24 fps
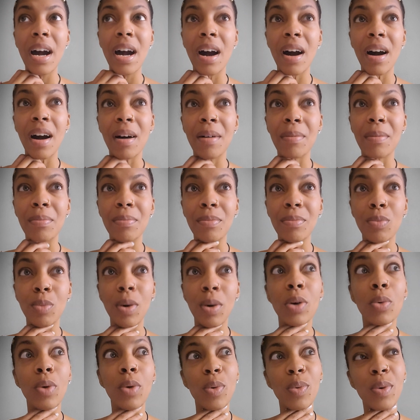Um,
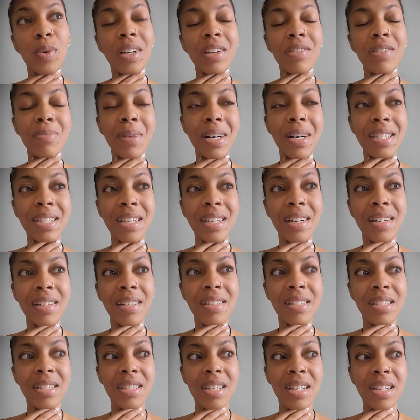what well, one of my
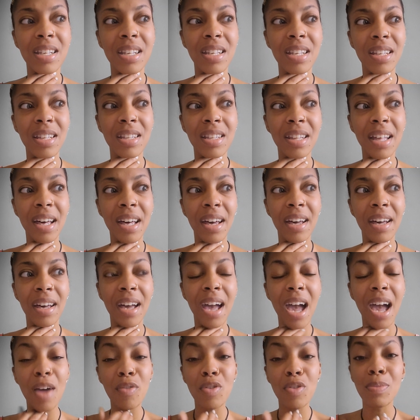sons, that
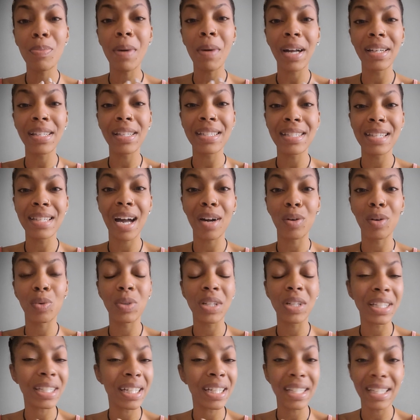everybody's not going
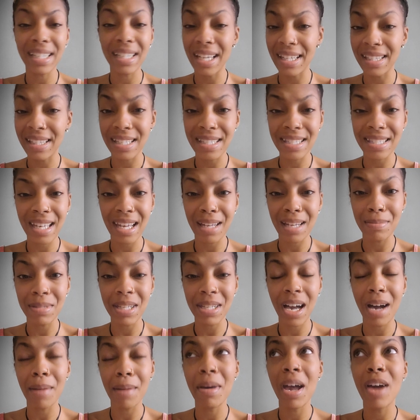to get it at the same time.